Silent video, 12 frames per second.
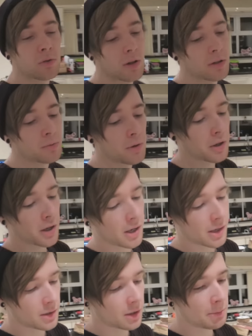So I just went and
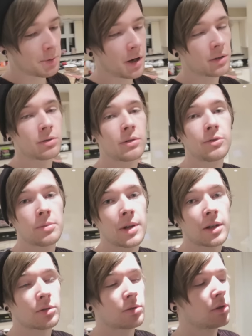collected a parcel from
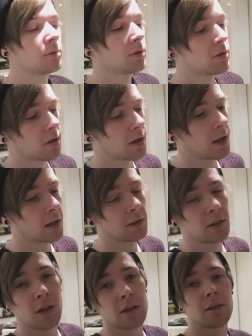next door that we should have
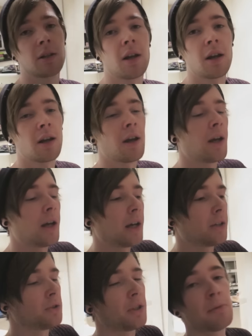collected yesterday.
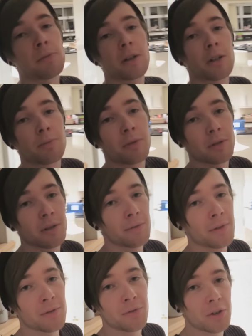And Gemma has bought
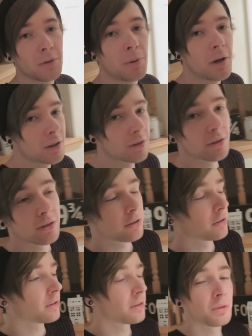something for the pugs.
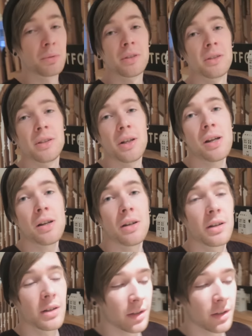You want to see it?